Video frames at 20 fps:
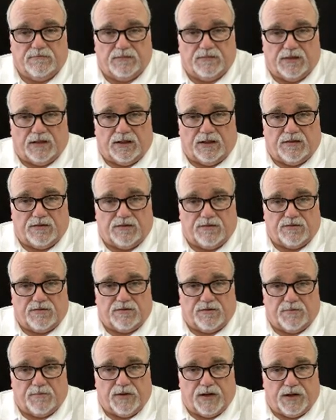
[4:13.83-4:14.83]
and
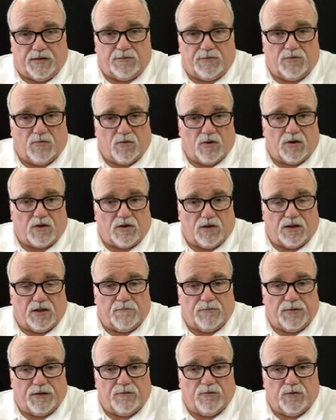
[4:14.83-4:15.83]
to be able to work on it.
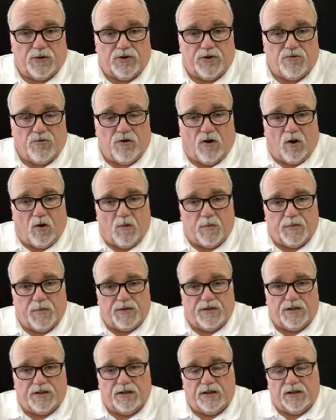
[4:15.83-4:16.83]
But when you
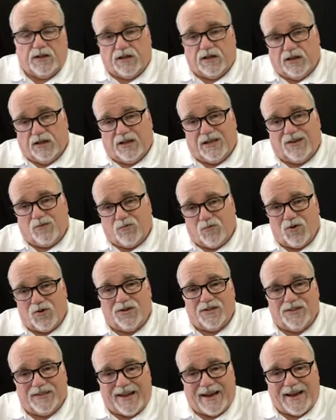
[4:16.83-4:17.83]
opened it, it
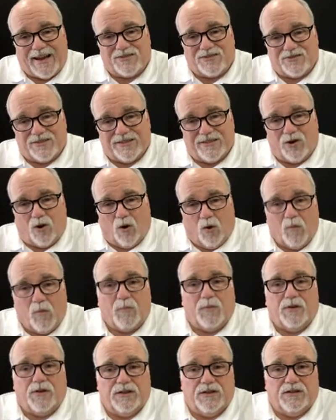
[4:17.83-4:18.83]
wouldn't actually
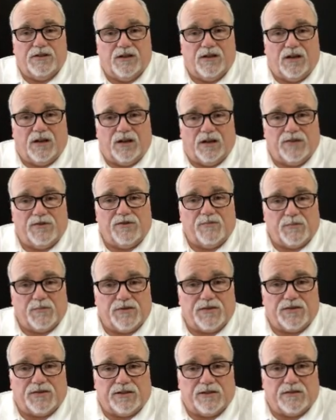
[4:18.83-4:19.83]
open
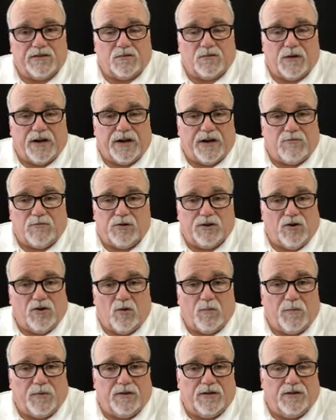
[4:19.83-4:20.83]
100% of the way. It wouldn't
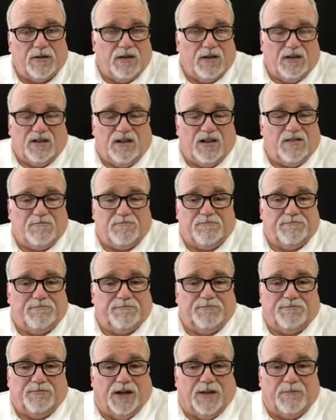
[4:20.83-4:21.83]
open up,
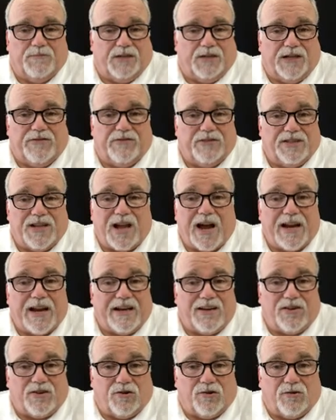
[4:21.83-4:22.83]
up to even
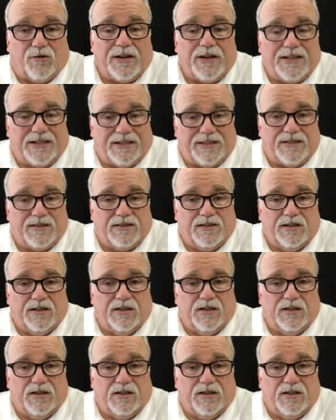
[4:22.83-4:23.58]
90 degrees.